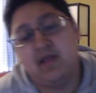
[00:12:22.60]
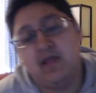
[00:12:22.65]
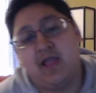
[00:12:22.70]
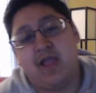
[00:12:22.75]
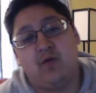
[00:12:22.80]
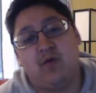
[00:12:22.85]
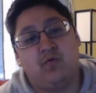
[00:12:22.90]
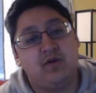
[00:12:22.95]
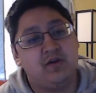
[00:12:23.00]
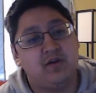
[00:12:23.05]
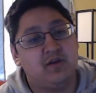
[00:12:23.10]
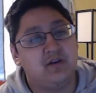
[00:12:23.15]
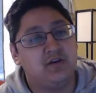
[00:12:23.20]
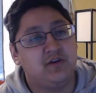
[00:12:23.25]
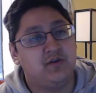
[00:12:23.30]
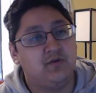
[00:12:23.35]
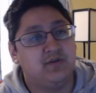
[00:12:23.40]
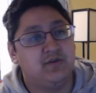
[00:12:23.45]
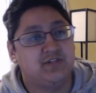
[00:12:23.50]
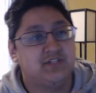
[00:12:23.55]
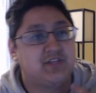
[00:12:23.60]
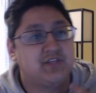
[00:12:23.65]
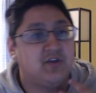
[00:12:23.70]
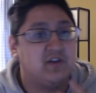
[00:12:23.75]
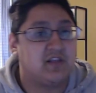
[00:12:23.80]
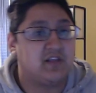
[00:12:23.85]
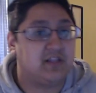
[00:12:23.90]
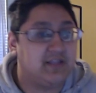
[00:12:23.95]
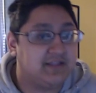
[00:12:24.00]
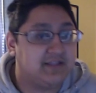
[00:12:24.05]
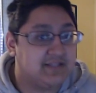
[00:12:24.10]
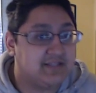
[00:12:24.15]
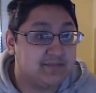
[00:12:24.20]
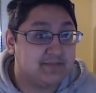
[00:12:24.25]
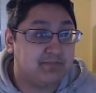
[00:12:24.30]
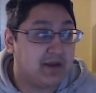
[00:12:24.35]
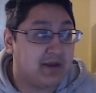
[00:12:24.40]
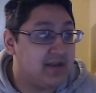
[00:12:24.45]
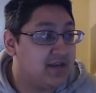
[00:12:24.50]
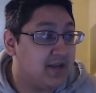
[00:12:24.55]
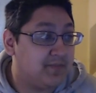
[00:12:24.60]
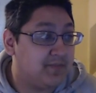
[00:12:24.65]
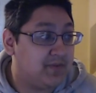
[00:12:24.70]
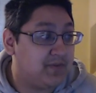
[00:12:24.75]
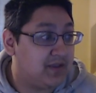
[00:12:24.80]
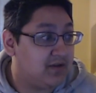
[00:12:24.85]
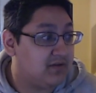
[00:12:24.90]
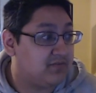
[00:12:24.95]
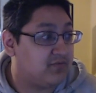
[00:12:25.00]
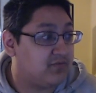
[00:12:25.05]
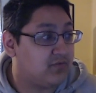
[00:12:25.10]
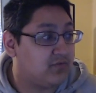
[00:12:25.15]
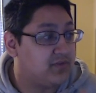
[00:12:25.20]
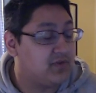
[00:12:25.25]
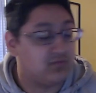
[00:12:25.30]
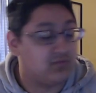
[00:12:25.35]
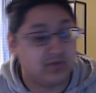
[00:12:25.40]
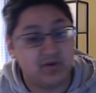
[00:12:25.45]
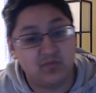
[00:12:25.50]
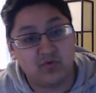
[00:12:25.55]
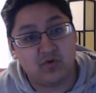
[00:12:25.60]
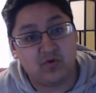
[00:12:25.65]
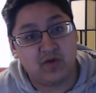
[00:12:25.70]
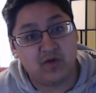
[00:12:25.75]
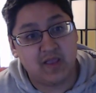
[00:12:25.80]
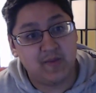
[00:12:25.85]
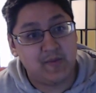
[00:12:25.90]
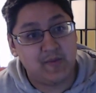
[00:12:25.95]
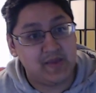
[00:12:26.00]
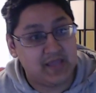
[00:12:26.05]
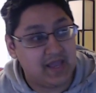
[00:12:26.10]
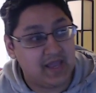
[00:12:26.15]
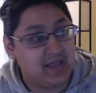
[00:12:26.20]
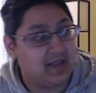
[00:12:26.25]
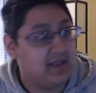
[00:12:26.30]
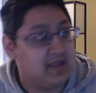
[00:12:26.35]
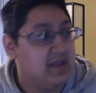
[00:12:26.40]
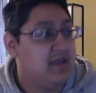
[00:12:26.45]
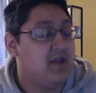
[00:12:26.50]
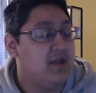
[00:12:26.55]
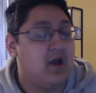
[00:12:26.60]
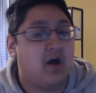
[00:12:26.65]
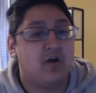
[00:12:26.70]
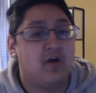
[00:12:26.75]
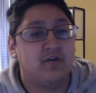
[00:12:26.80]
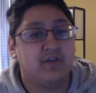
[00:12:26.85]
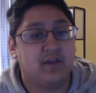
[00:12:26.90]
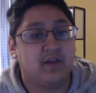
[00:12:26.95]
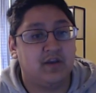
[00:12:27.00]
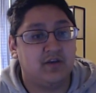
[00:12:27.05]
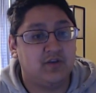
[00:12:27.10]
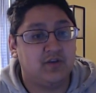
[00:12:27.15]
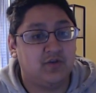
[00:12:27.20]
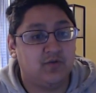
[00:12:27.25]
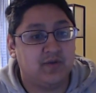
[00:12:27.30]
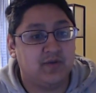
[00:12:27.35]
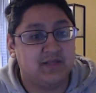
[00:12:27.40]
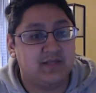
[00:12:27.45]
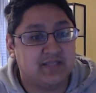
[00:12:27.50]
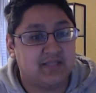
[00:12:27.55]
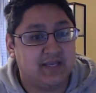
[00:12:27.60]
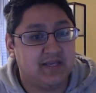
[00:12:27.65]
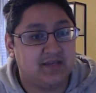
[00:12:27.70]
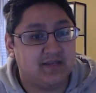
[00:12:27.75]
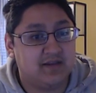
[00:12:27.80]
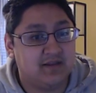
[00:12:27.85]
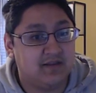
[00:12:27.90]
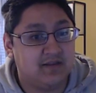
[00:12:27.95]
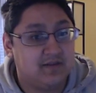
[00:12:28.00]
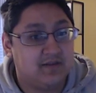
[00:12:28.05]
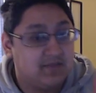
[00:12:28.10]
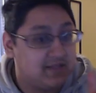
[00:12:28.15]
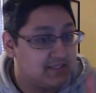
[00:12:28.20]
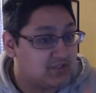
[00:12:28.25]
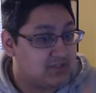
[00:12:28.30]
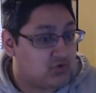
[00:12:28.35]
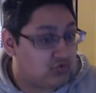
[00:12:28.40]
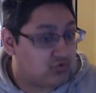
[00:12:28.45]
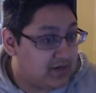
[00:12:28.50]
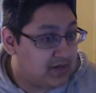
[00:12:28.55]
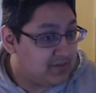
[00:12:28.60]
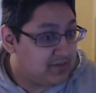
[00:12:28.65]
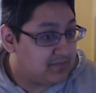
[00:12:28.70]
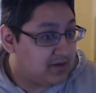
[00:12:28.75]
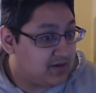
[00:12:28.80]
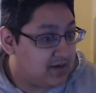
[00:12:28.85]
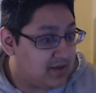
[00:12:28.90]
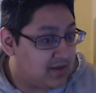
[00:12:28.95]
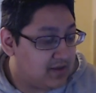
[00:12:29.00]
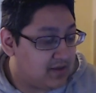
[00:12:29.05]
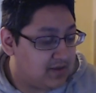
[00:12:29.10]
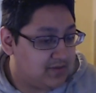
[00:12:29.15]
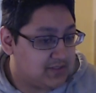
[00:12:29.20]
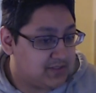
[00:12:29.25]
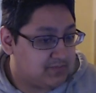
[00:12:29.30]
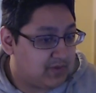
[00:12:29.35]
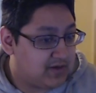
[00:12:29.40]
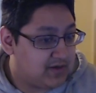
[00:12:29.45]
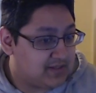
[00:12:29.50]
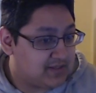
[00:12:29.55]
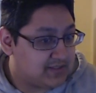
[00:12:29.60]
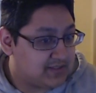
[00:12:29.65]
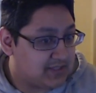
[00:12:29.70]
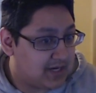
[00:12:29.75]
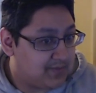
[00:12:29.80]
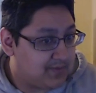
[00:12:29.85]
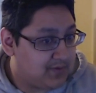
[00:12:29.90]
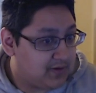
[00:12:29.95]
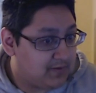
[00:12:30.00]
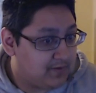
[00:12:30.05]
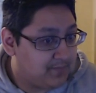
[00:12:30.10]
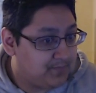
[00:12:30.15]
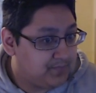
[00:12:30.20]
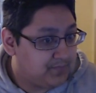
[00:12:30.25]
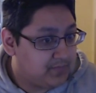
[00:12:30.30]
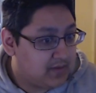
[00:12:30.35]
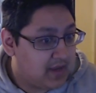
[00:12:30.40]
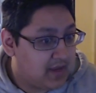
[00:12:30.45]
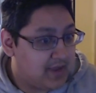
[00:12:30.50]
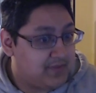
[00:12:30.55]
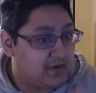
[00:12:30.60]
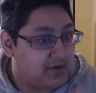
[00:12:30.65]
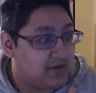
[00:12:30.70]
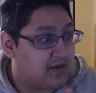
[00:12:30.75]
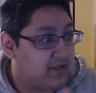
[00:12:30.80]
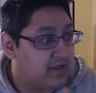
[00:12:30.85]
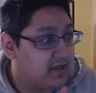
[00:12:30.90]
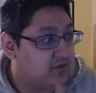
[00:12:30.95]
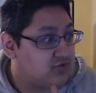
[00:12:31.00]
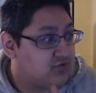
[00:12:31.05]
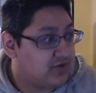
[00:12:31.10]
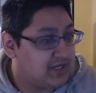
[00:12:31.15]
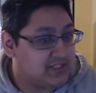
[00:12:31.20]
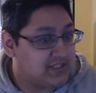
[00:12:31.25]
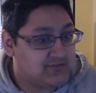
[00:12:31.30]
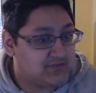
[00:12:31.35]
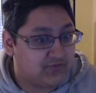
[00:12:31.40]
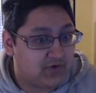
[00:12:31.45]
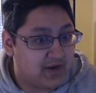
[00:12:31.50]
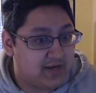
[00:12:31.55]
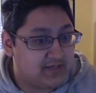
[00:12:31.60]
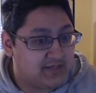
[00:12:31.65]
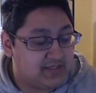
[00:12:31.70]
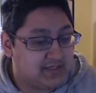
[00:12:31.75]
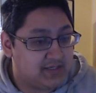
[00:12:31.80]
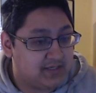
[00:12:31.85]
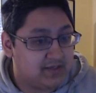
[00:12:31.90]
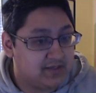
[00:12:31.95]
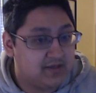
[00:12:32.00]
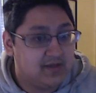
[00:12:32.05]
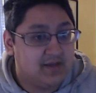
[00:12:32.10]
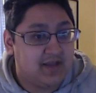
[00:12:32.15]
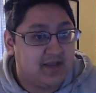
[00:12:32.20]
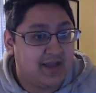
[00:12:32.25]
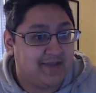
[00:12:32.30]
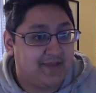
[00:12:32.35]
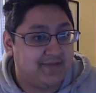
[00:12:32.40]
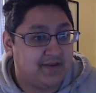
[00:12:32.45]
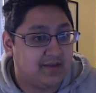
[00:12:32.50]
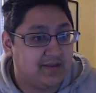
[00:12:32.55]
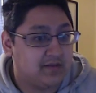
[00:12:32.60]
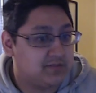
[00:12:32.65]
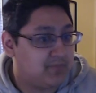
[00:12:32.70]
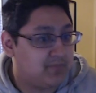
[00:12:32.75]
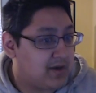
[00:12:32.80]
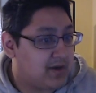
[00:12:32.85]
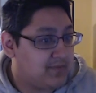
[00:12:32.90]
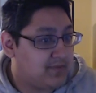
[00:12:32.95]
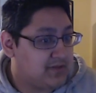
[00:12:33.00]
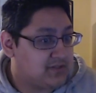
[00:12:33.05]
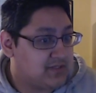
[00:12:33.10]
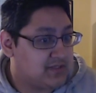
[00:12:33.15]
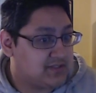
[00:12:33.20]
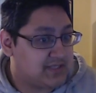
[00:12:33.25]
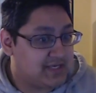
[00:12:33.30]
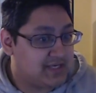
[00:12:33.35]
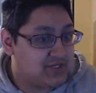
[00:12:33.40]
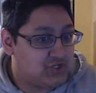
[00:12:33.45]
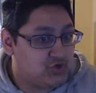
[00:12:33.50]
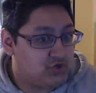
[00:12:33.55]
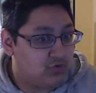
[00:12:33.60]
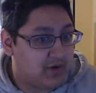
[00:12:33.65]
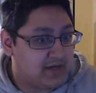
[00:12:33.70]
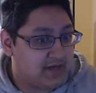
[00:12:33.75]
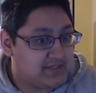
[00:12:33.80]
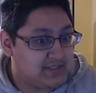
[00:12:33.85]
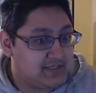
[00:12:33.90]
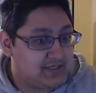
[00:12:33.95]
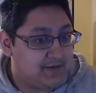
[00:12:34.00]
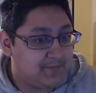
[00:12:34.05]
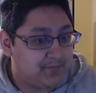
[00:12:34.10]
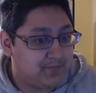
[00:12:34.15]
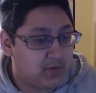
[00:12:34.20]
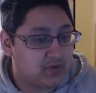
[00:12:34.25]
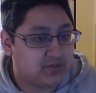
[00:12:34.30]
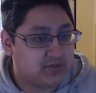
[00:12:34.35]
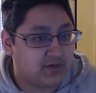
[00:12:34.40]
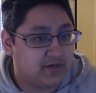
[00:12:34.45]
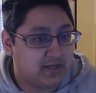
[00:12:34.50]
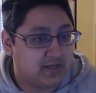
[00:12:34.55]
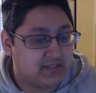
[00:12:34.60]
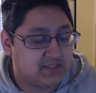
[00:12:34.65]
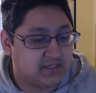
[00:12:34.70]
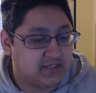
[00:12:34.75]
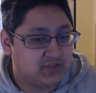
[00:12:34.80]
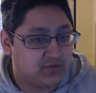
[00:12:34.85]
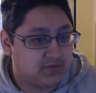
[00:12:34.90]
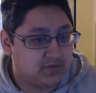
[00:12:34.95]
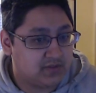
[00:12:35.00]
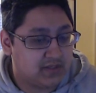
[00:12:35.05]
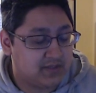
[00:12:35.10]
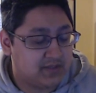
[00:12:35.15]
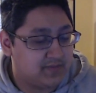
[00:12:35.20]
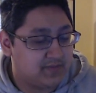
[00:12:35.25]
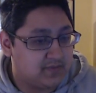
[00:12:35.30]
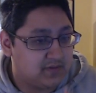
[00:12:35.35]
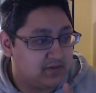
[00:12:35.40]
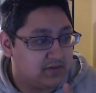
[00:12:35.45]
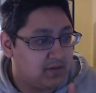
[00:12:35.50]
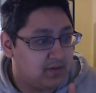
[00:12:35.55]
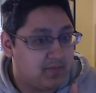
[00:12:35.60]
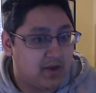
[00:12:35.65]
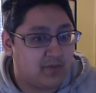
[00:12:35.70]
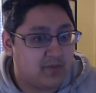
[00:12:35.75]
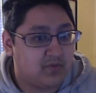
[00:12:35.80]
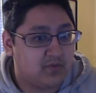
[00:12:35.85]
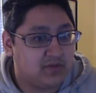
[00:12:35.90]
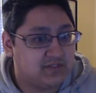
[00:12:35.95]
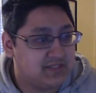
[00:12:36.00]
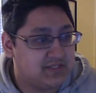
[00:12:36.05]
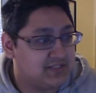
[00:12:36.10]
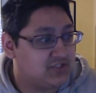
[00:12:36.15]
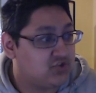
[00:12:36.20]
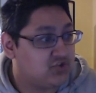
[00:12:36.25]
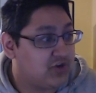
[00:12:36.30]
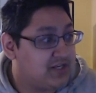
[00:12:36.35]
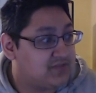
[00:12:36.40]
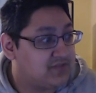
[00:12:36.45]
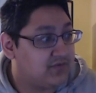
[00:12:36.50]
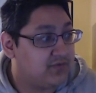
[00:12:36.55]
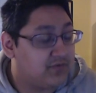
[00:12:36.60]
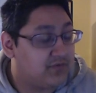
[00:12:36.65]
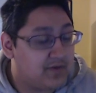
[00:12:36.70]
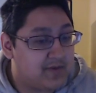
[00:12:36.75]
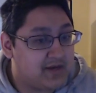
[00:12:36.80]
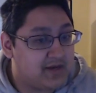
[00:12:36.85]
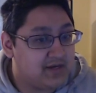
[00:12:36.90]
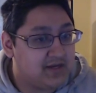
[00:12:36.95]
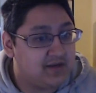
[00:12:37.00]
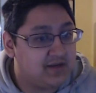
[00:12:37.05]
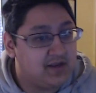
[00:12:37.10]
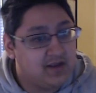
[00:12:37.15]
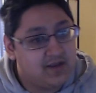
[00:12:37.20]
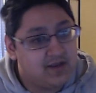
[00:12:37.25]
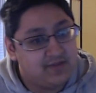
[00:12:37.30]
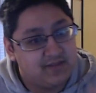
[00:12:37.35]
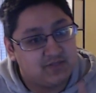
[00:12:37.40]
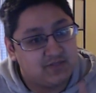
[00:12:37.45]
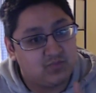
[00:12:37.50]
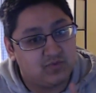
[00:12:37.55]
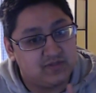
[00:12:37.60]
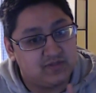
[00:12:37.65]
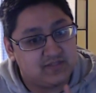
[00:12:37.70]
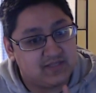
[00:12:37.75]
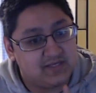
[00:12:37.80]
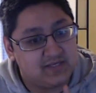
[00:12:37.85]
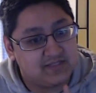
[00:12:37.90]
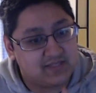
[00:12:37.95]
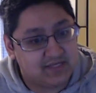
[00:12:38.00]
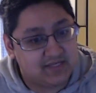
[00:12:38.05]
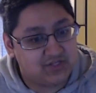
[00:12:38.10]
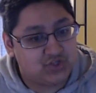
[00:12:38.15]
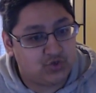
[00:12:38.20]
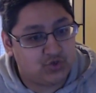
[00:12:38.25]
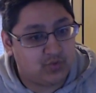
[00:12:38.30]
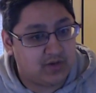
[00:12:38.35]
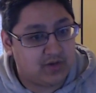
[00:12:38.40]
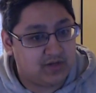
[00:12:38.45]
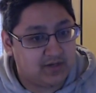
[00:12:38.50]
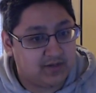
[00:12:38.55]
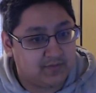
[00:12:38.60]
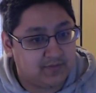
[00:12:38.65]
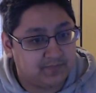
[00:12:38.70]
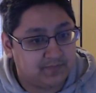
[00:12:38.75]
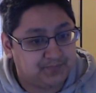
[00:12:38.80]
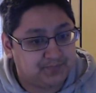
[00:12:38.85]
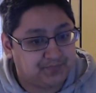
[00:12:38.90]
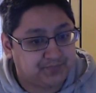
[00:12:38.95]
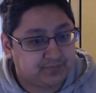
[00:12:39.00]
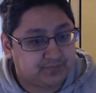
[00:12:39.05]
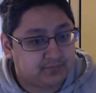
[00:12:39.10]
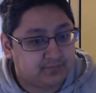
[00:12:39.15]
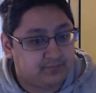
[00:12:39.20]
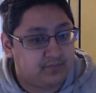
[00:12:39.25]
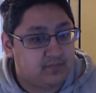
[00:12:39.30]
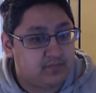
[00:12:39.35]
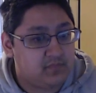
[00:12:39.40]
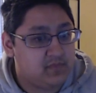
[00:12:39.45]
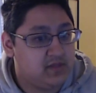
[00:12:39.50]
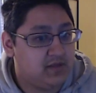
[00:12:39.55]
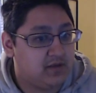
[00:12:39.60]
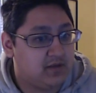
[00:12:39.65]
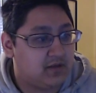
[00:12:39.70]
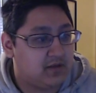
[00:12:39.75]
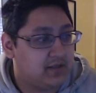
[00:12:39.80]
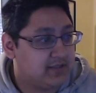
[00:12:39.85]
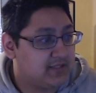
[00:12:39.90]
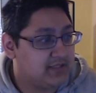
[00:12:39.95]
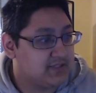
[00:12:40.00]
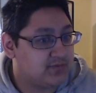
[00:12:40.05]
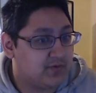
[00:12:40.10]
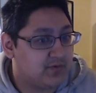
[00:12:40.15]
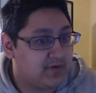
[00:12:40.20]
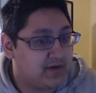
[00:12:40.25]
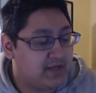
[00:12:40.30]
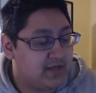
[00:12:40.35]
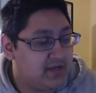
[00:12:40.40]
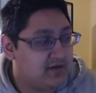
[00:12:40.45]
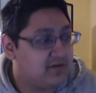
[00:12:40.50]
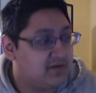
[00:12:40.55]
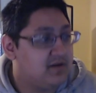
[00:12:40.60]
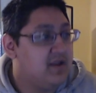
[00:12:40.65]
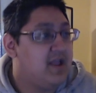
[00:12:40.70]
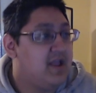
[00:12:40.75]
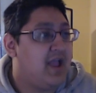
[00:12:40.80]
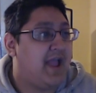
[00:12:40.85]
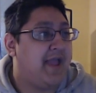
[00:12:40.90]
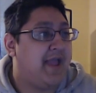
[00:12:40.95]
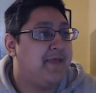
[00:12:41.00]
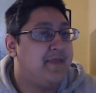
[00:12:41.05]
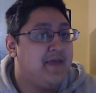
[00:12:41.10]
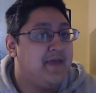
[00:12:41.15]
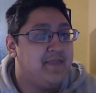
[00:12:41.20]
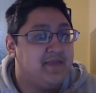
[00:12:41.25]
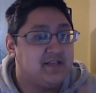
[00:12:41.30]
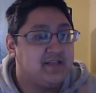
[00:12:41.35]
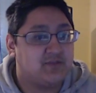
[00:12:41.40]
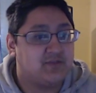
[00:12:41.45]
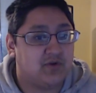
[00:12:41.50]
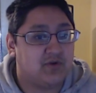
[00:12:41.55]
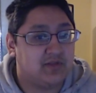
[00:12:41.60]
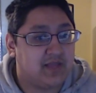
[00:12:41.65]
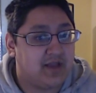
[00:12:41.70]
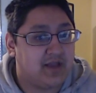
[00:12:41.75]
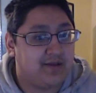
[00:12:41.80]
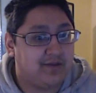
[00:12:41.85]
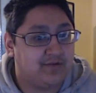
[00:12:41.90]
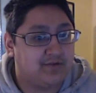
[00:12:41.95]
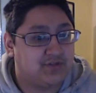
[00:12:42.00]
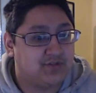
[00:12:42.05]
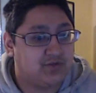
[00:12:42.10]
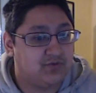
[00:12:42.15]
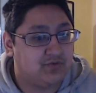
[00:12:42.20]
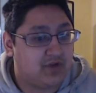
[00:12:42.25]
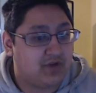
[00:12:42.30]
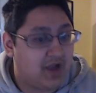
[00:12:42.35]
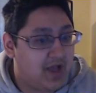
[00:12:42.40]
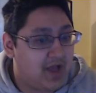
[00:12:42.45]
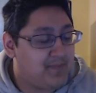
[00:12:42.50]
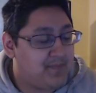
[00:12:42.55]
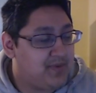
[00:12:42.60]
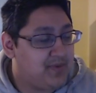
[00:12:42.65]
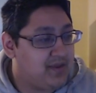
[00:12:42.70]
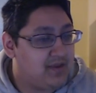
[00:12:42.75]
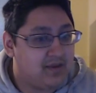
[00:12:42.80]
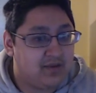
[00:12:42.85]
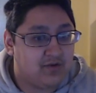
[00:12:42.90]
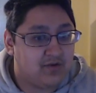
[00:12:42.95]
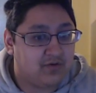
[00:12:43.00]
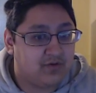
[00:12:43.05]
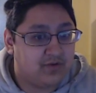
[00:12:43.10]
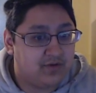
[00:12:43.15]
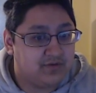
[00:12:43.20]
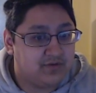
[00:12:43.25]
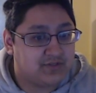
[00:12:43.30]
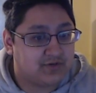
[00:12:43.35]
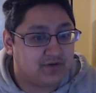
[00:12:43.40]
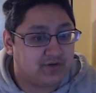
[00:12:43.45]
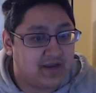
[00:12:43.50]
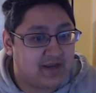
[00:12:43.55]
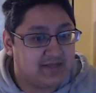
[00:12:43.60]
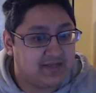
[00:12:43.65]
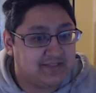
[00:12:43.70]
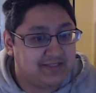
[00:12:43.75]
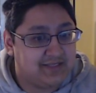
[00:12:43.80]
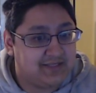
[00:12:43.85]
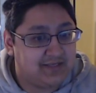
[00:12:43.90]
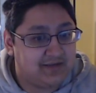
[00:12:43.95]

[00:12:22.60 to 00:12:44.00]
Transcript: And what you're gonna do is just gonna click this button up here for the reroll A P K. All you're gonna do is hit this green button, uh, this button at the top here, and then you're gonna hit transfer I D. And then this bottom here says issue I D. Oh, sorry, no, it's issue. Um, the bottom one says transfer from I D. This one says issue I D. You can click this one right here, and then this will allow you to copy your user I D